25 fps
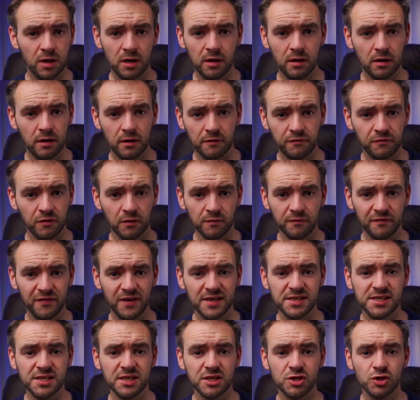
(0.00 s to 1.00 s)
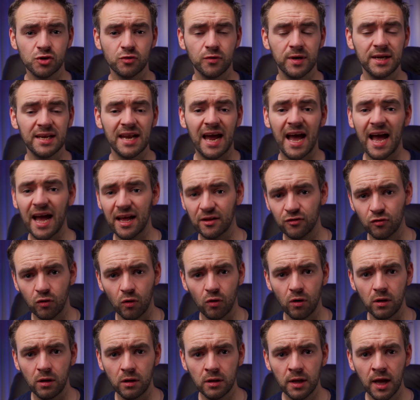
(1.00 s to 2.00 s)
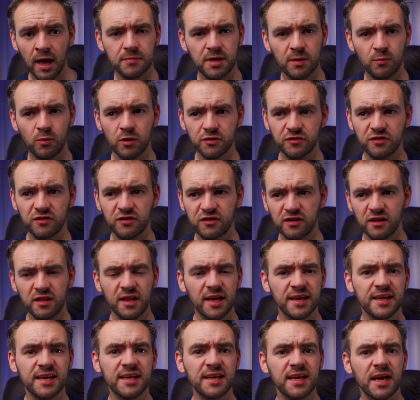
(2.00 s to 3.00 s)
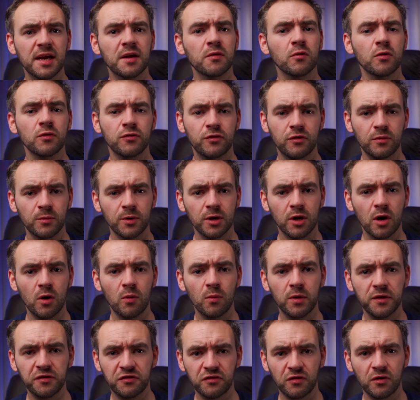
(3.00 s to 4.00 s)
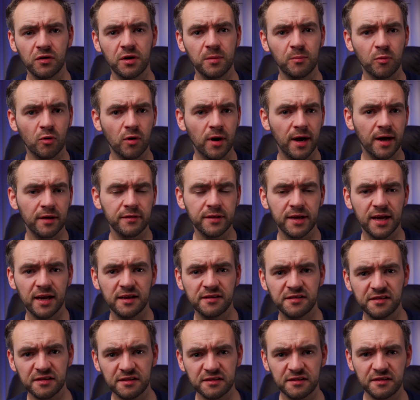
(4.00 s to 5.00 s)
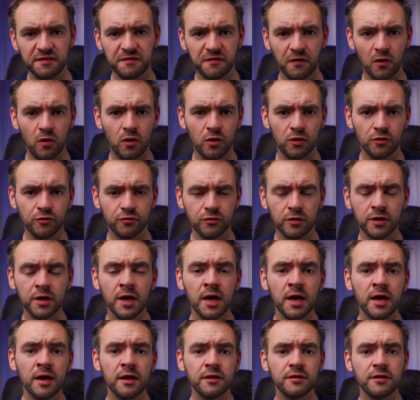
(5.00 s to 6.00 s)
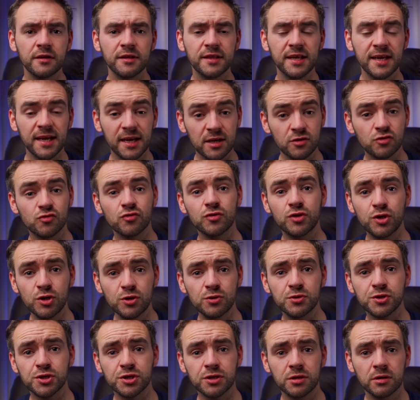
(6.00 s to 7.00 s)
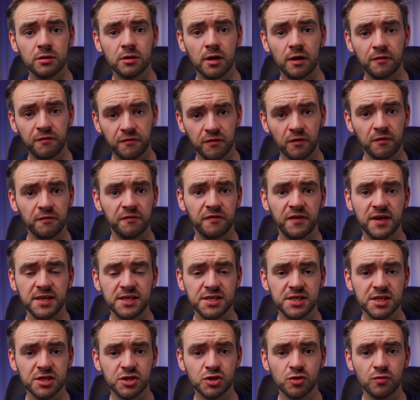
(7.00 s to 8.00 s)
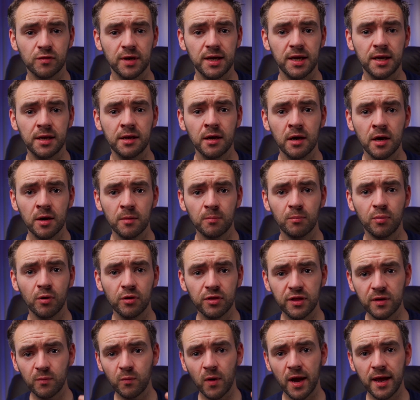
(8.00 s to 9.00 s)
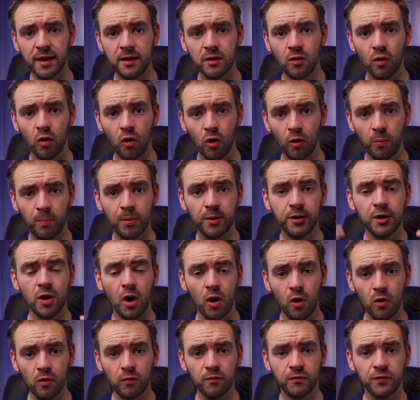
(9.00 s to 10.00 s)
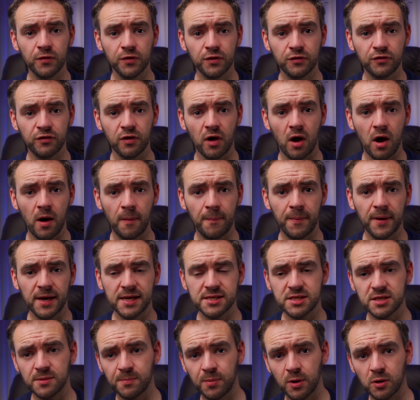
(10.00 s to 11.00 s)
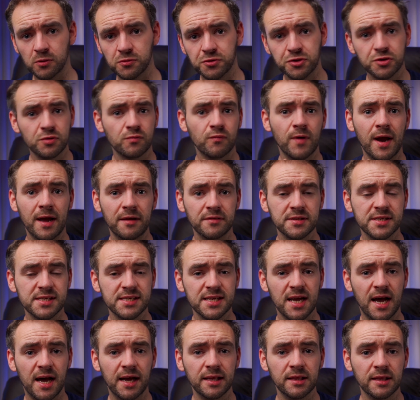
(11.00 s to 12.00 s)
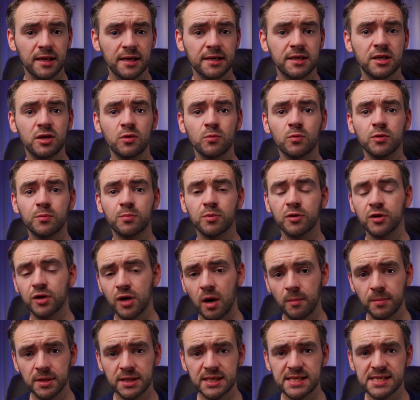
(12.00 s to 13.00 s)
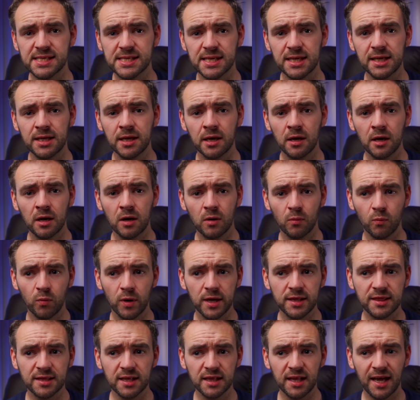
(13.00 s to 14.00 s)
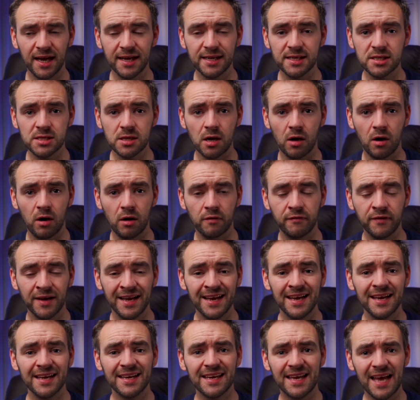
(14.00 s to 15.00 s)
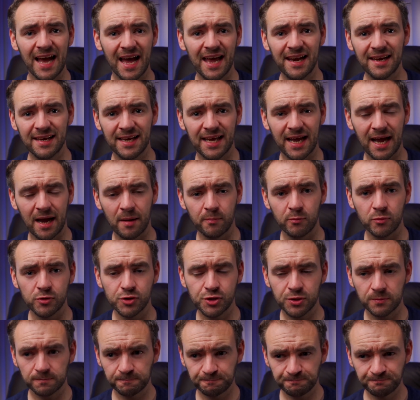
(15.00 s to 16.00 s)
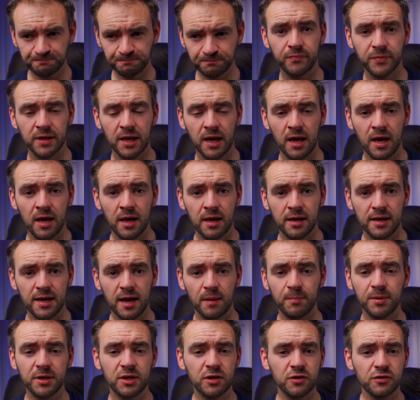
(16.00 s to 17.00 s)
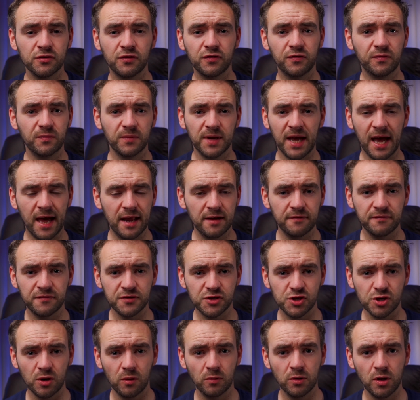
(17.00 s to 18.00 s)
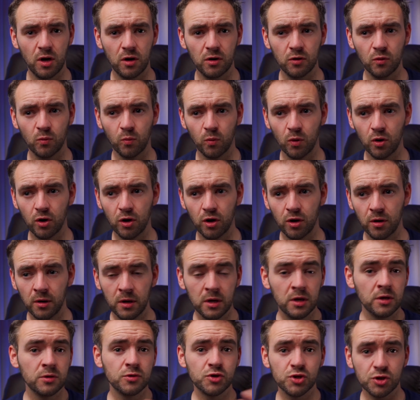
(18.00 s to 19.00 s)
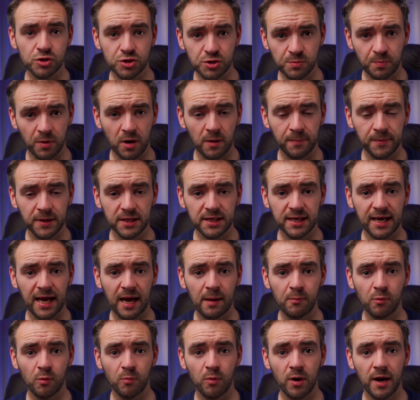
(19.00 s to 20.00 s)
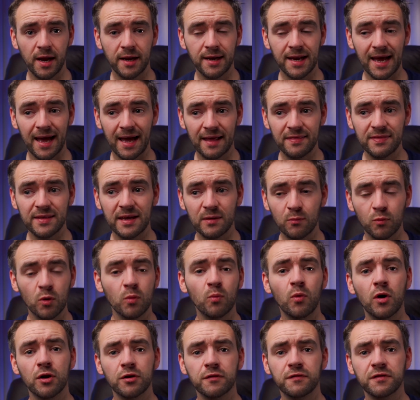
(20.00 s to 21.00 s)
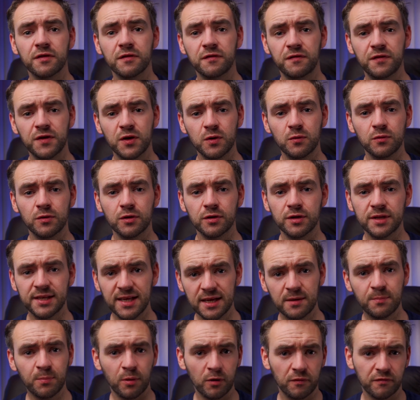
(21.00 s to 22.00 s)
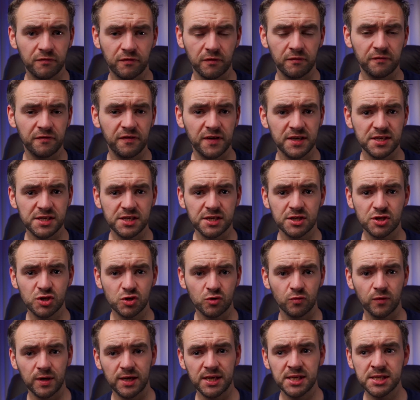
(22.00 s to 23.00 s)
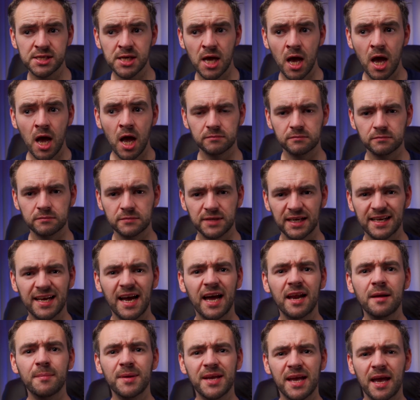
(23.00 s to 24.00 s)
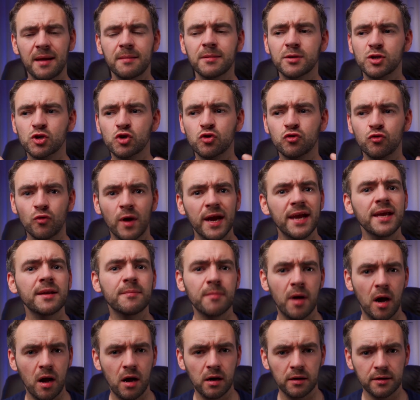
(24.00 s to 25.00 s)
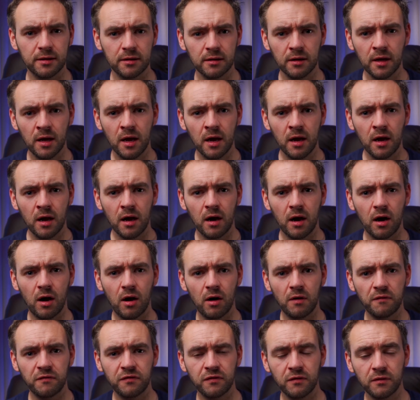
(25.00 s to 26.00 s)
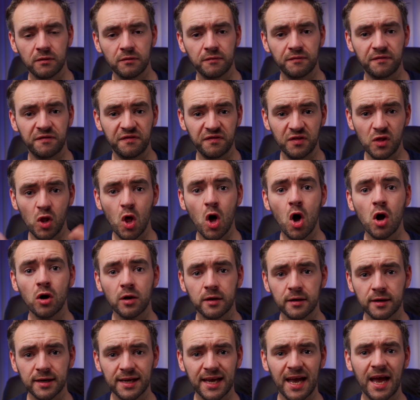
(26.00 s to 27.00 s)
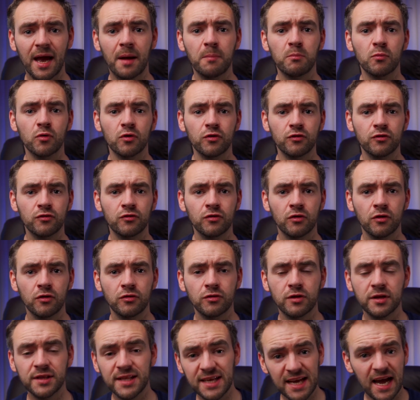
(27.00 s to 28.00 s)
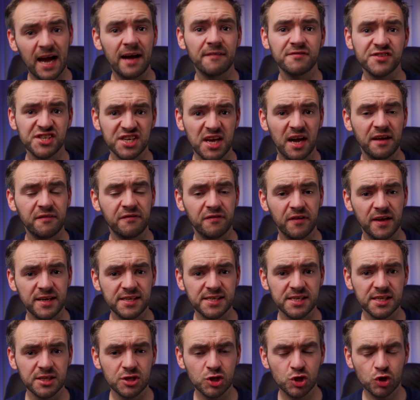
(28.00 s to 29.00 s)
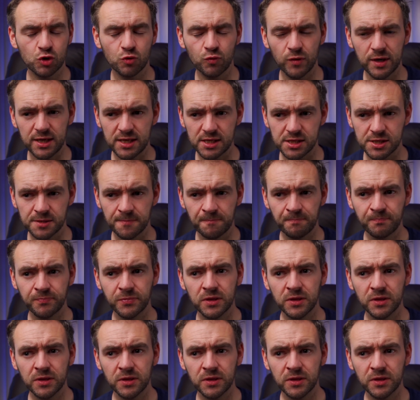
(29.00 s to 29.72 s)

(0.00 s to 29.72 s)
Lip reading: a front-facing screen at all. It wasn't until like a year or two ago when Sony brought out the A6400 that they introduced a front-facing screen, but they went up and over the top as opposed to round the side like you would predominantly see with the likes of Canon cameras. Now, because Canon for so long were such a popular camera brand and they were one of the few that did put front-facing screens, it kind of became a trademark of vlog cameras that they have side-facing screens.